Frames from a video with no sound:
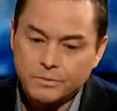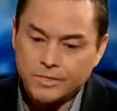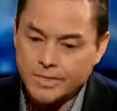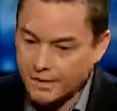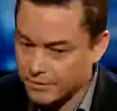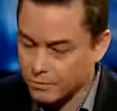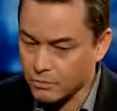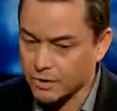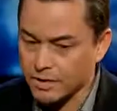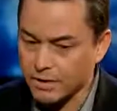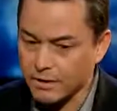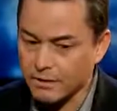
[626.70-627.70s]
together
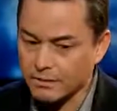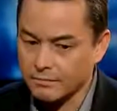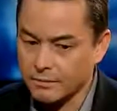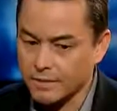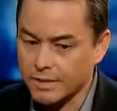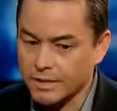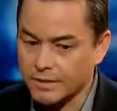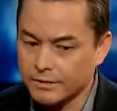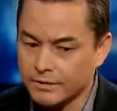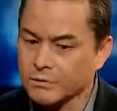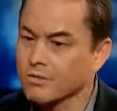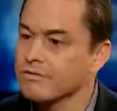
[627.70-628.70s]
working
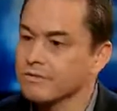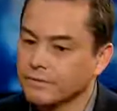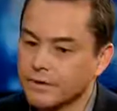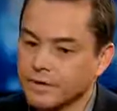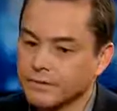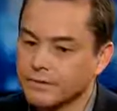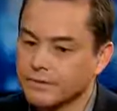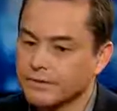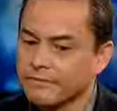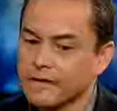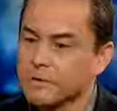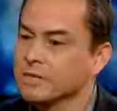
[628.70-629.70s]
through the
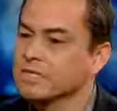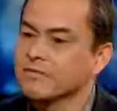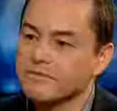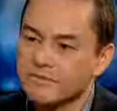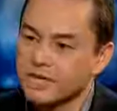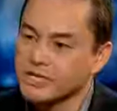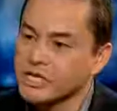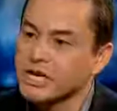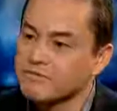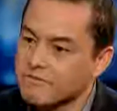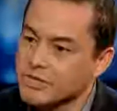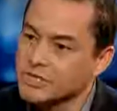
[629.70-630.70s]
development of a
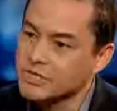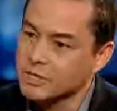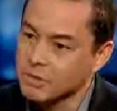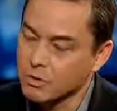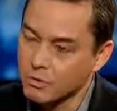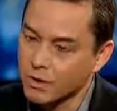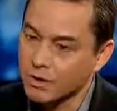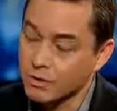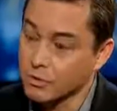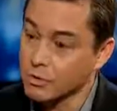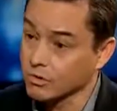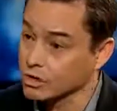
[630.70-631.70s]
shared vision about what
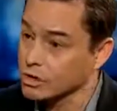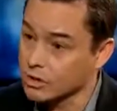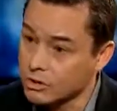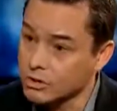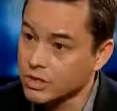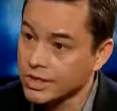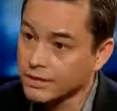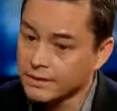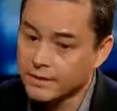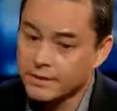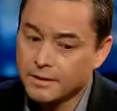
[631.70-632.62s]
our world should look like.